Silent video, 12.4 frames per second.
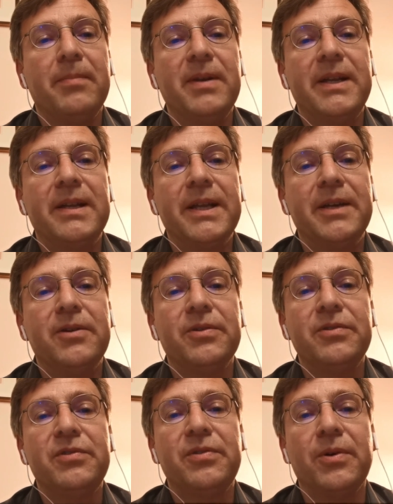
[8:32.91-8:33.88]
publicly
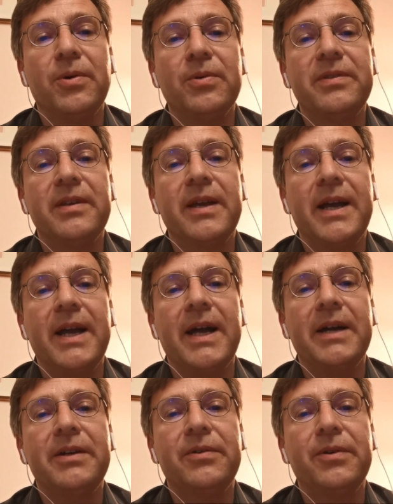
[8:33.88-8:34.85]
controlled
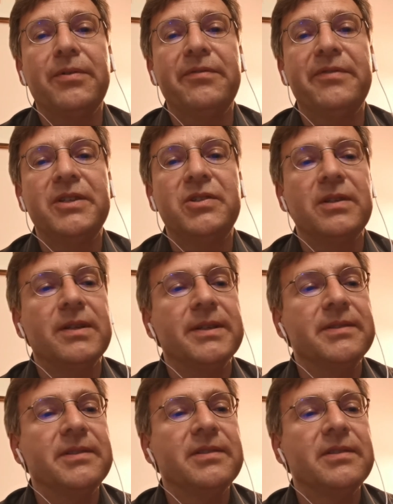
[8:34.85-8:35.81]

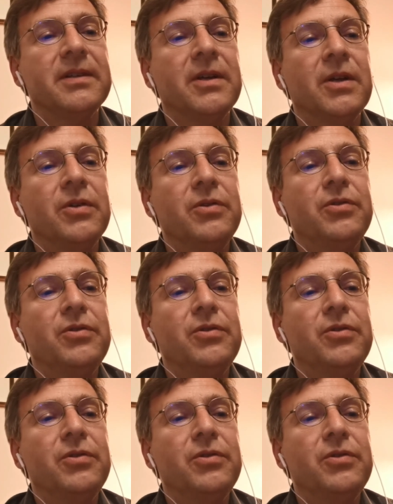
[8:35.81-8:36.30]
agrovigilance